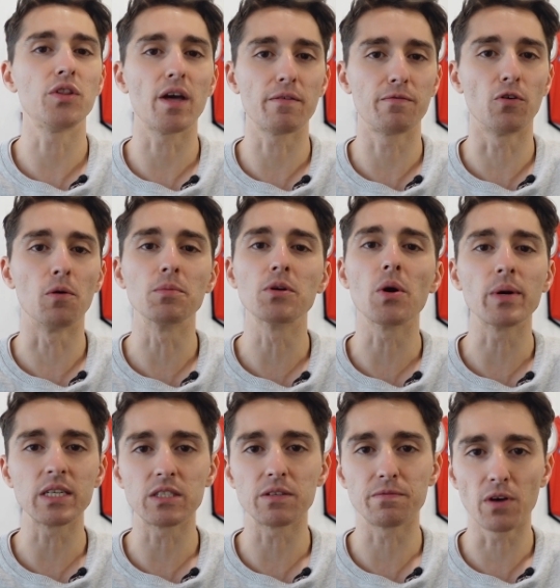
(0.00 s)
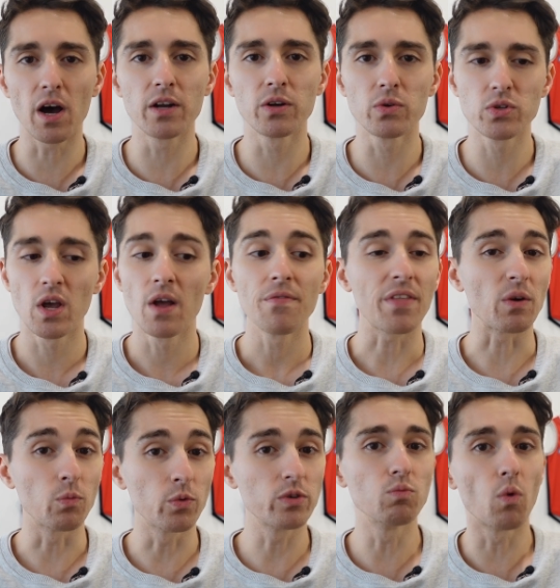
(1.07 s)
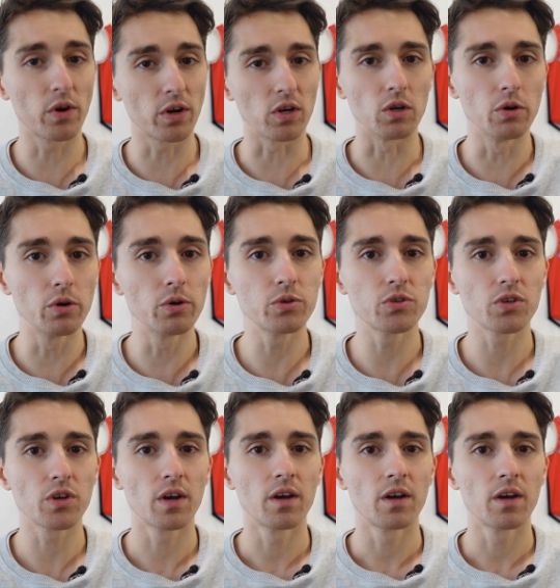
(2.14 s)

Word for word: their form going into finals. They wouldn't want to lose,